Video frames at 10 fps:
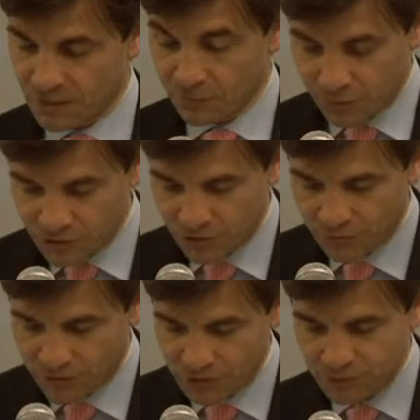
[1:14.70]
For his
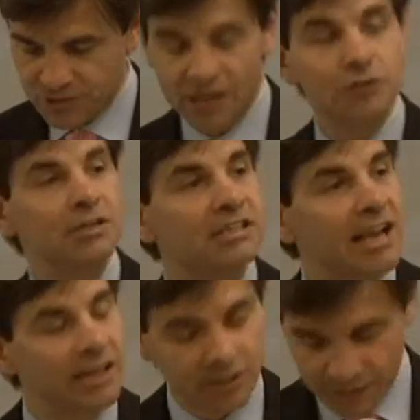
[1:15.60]
service to his country,
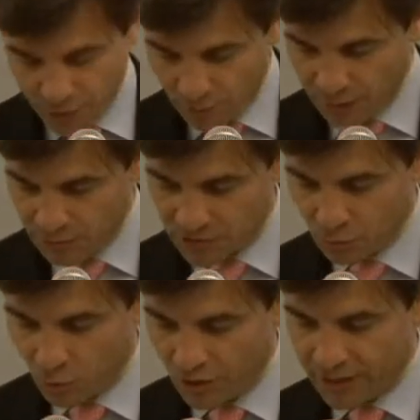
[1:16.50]
Daniel Inouye was
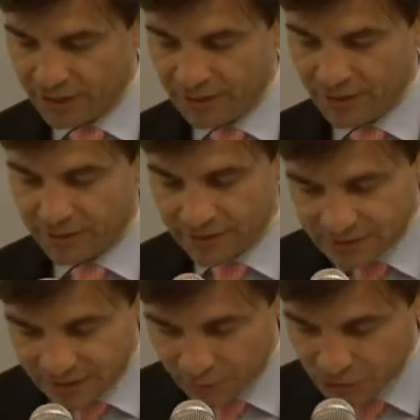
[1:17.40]
awarded the
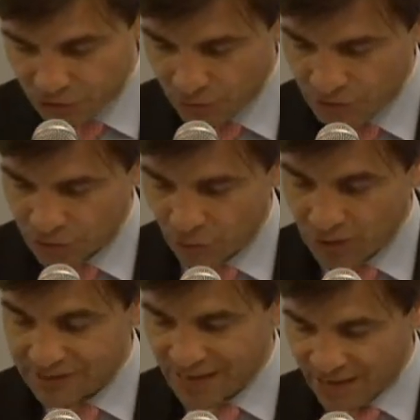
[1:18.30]
Distinguished Service
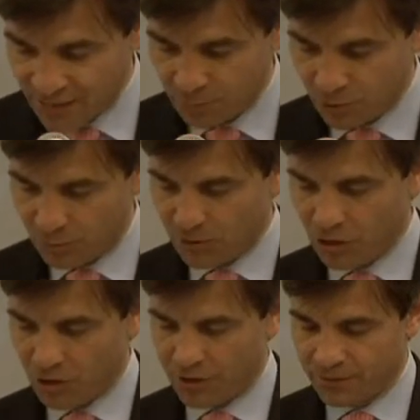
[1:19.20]
Cross and the Purple
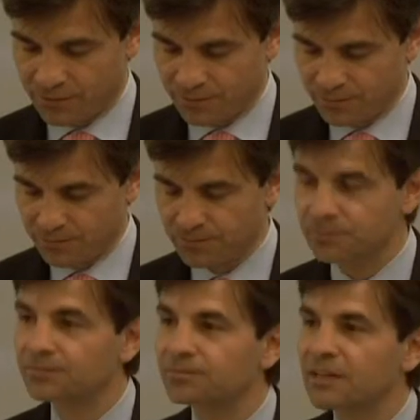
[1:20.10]
Heart.
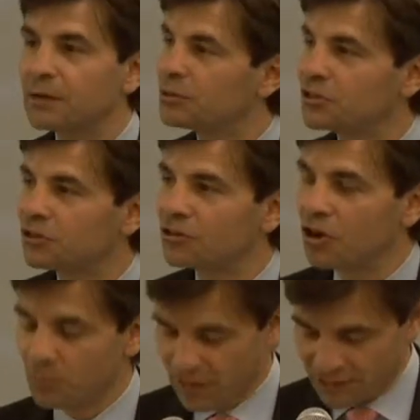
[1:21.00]
He returned
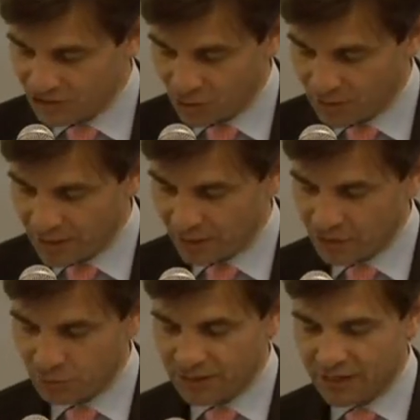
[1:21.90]
home and, like so many
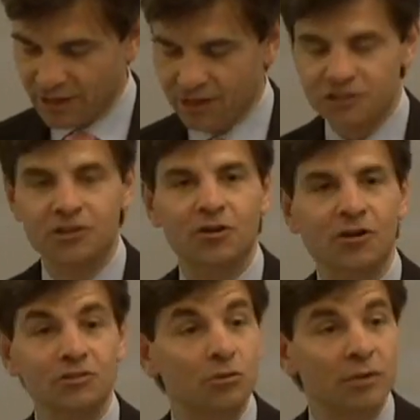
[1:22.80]
others, went to college and
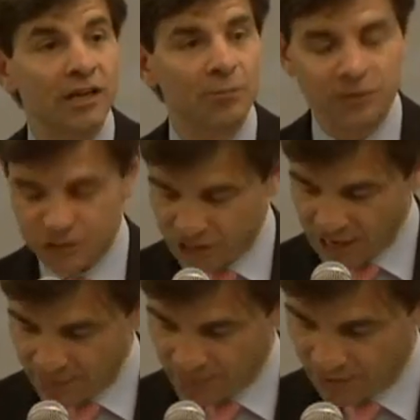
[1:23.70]
law school with the help of the
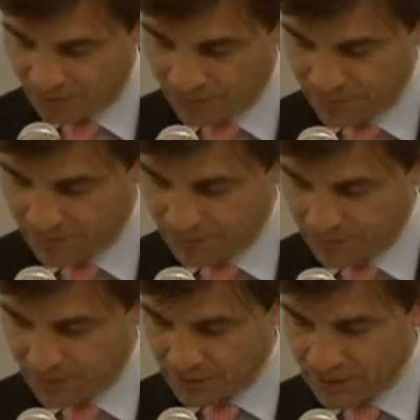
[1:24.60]
GI Bill,
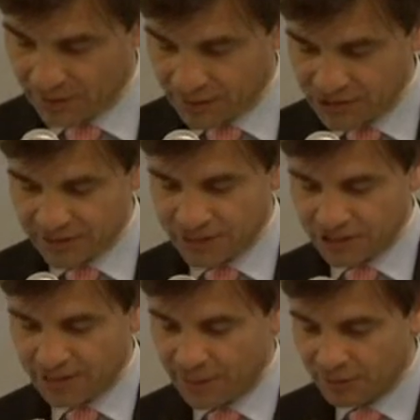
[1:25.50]

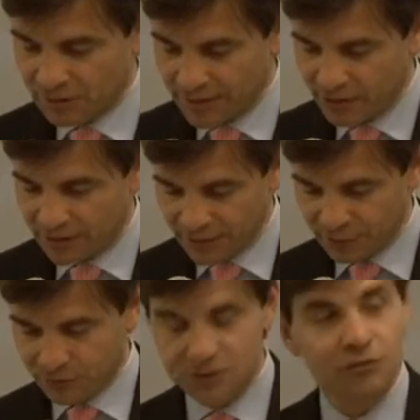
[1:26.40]
legislation that he would later
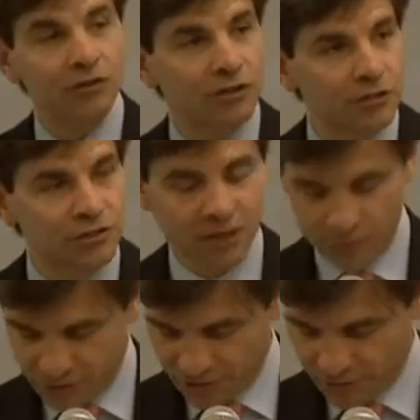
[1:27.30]
influence for a new
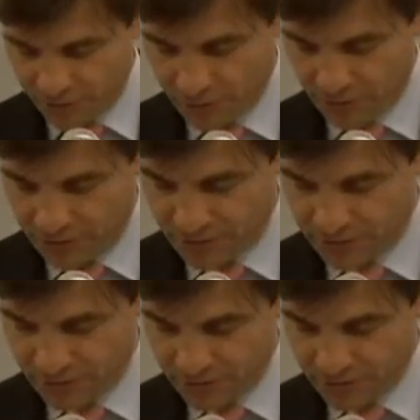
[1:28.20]
generation of veterans.